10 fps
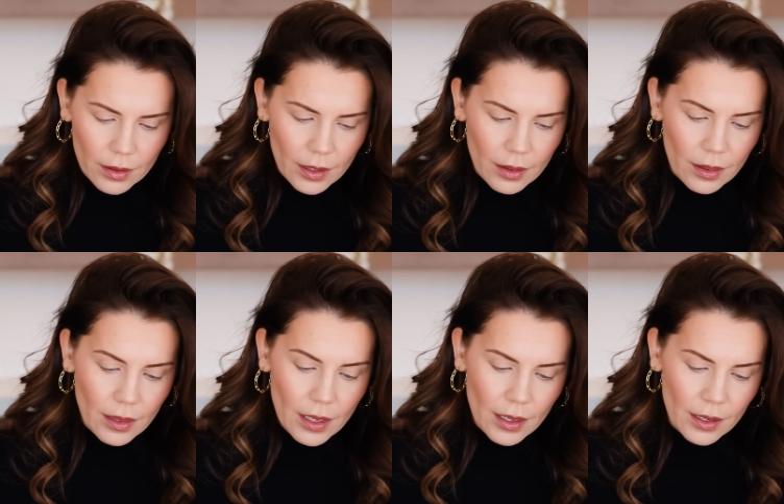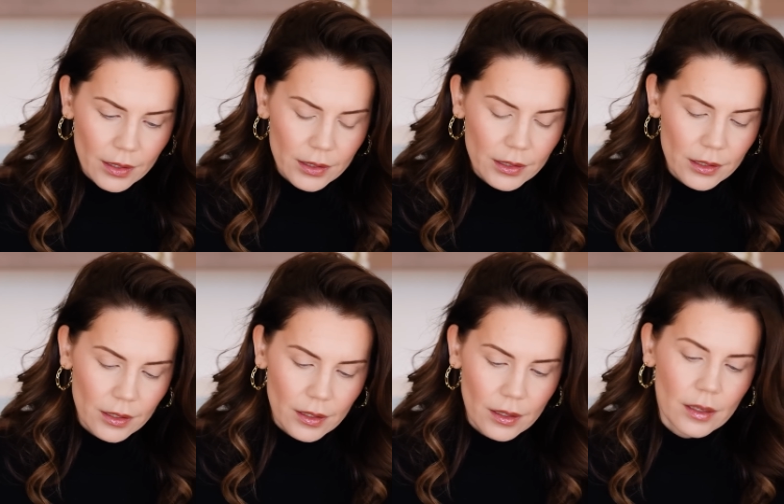that this